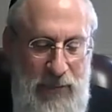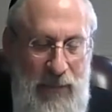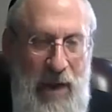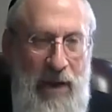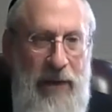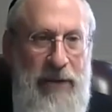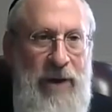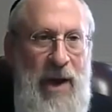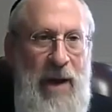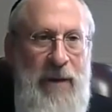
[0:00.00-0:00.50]

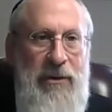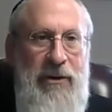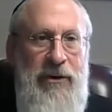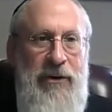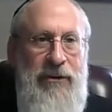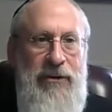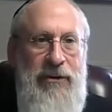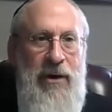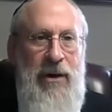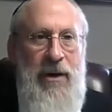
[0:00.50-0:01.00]
So I would
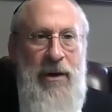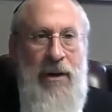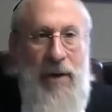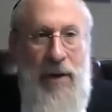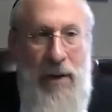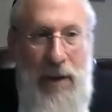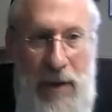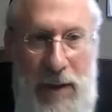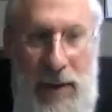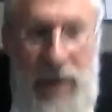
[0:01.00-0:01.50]
just
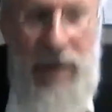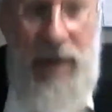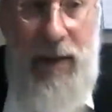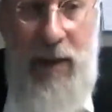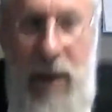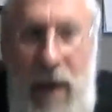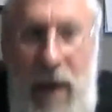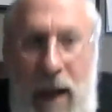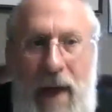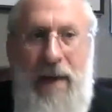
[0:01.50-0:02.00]

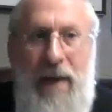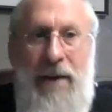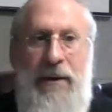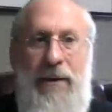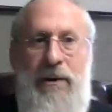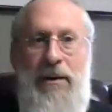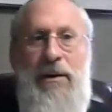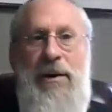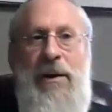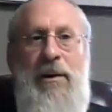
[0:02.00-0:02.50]
add in
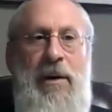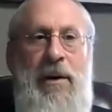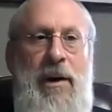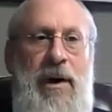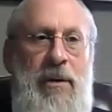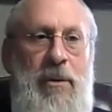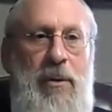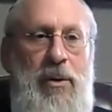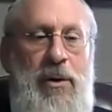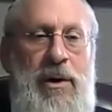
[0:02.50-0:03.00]
there an
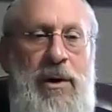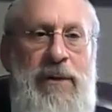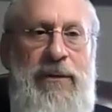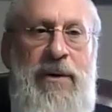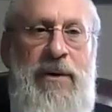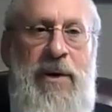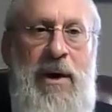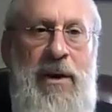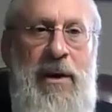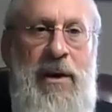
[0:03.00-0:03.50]
important
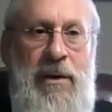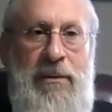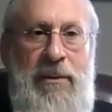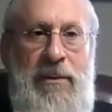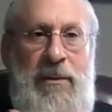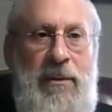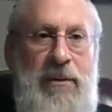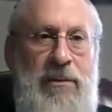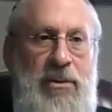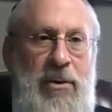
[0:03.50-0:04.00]

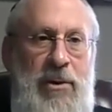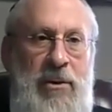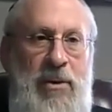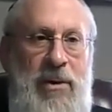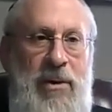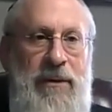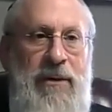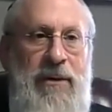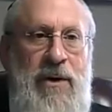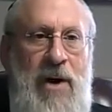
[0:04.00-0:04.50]

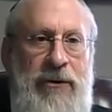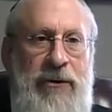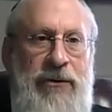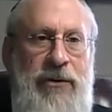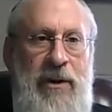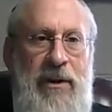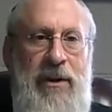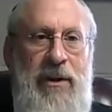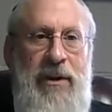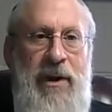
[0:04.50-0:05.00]
word of
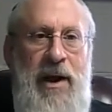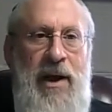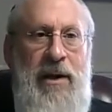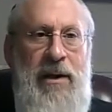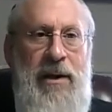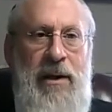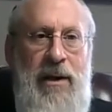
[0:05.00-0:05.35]
caution that